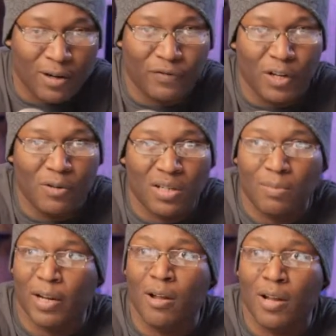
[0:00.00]
views, and I'm
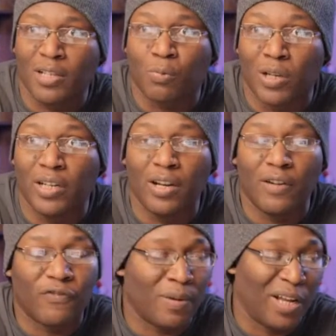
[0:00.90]
like, oh, that's really good
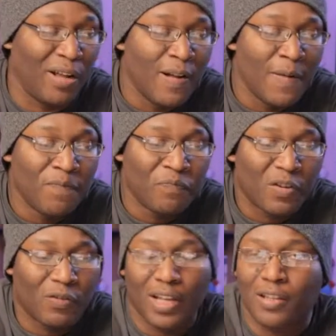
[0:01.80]
for me
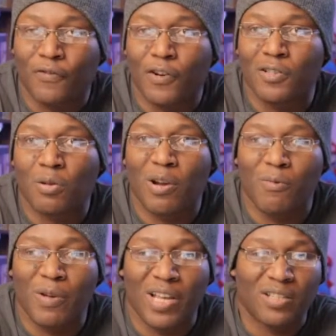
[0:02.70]
for like the first three
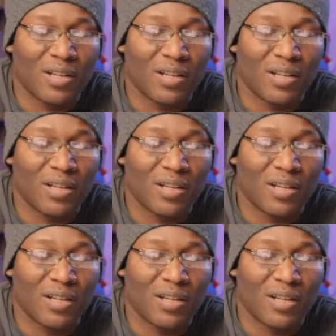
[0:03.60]
weeks.